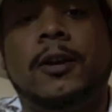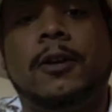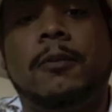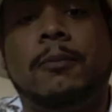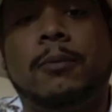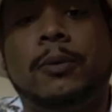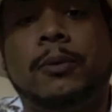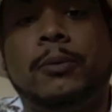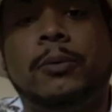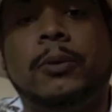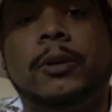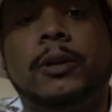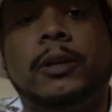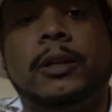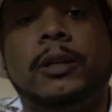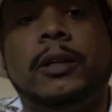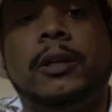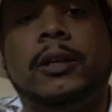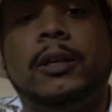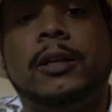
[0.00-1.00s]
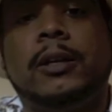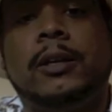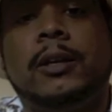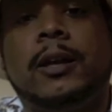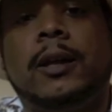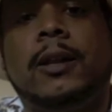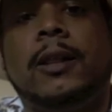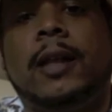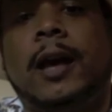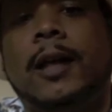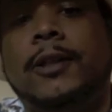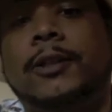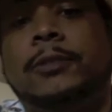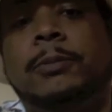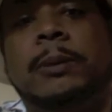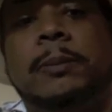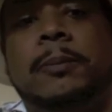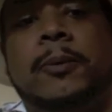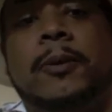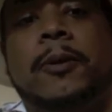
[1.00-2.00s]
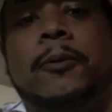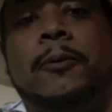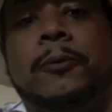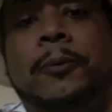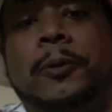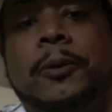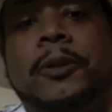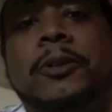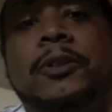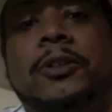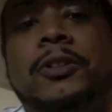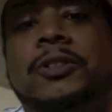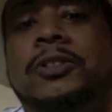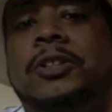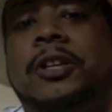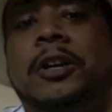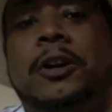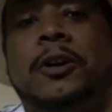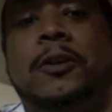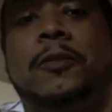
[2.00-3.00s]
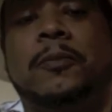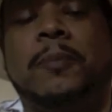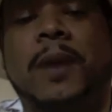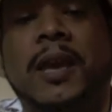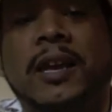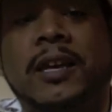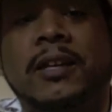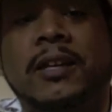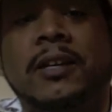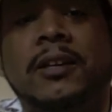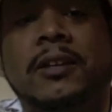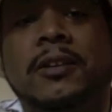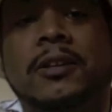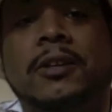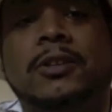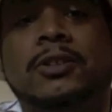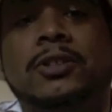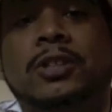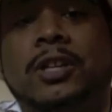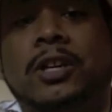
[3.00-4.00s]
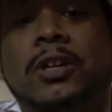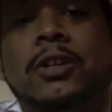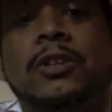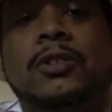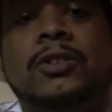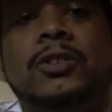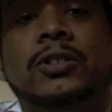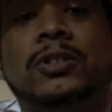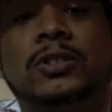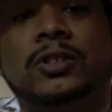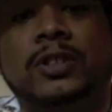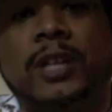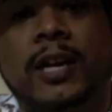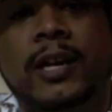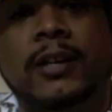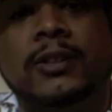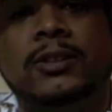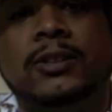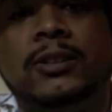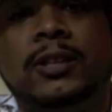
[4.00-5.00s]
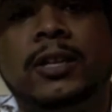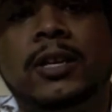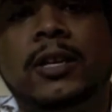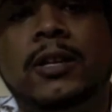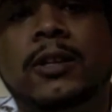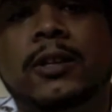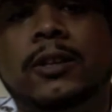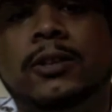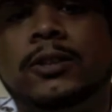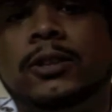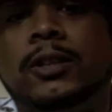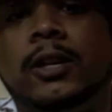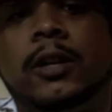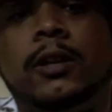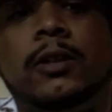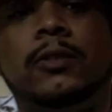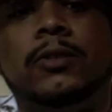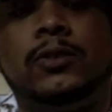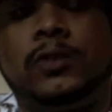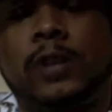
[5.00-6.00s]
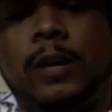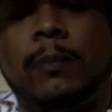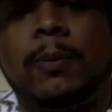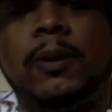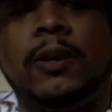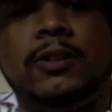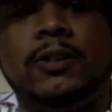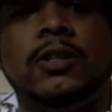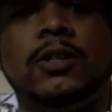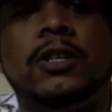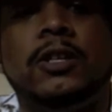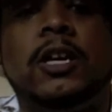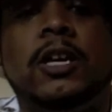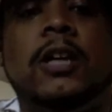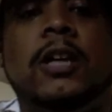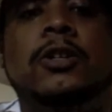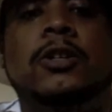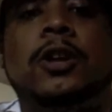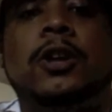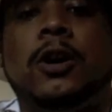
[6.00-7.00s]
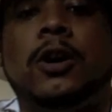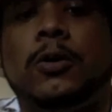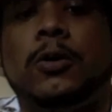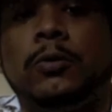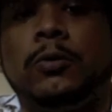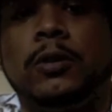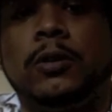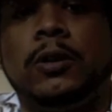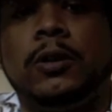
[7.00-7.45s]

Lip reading: But really, a lot of these people are really just scared of making it. They're scared of success. They're scared of stepping into the unknown.